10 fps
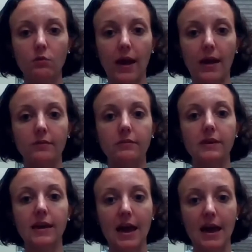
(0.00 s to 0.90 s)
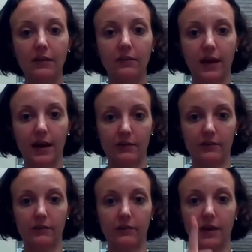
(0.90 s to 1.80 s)
around the
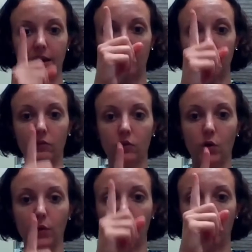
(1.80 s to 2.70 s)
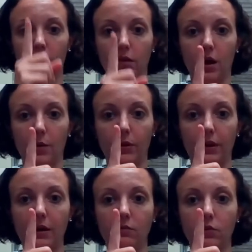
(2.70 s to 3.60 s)
x-axis, x is going up and
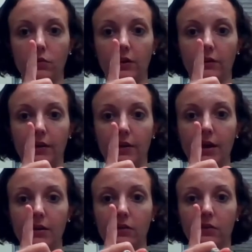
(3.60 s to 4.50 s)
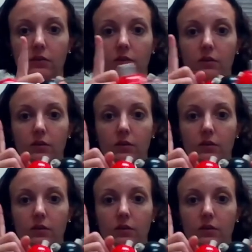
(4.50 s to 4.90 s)
down, rotate around x,